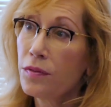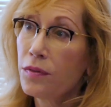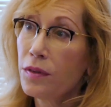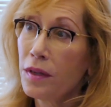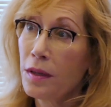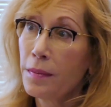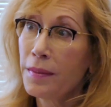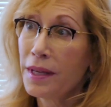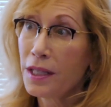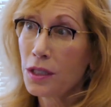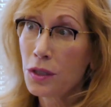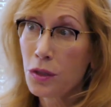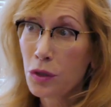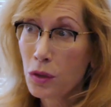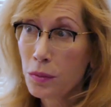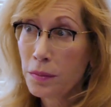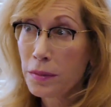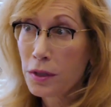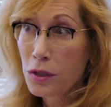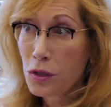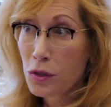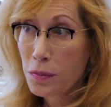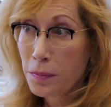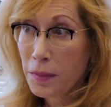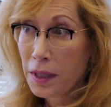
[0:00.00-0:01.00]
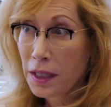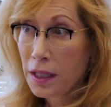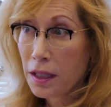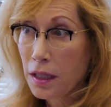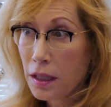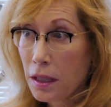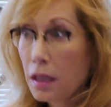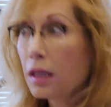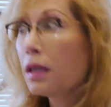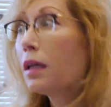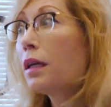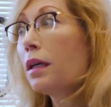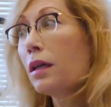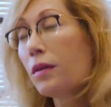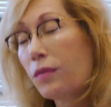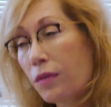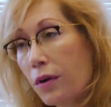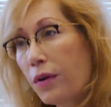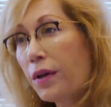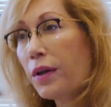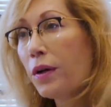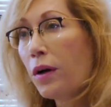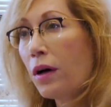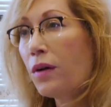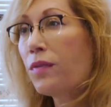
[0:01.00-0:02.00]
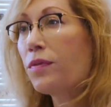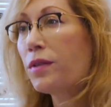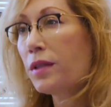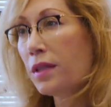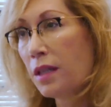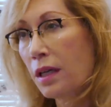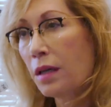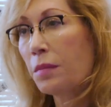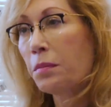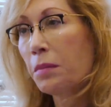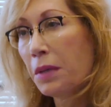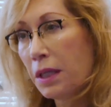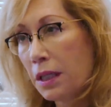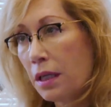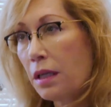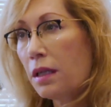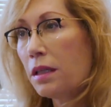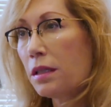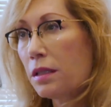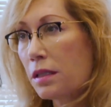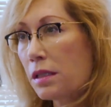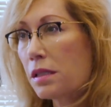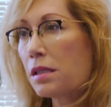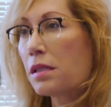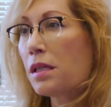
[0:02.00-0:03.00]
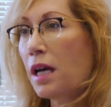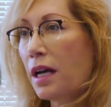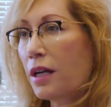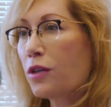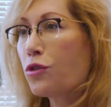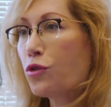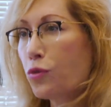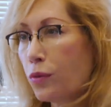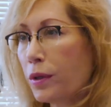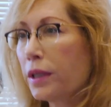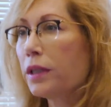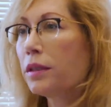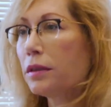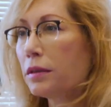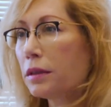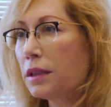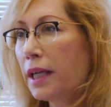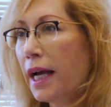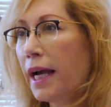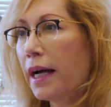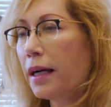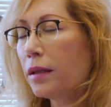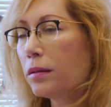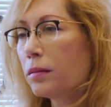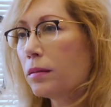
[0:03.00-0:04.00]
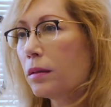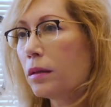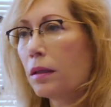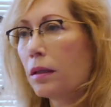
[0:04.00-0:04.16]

if they make too much money, very often that money does not trickle down.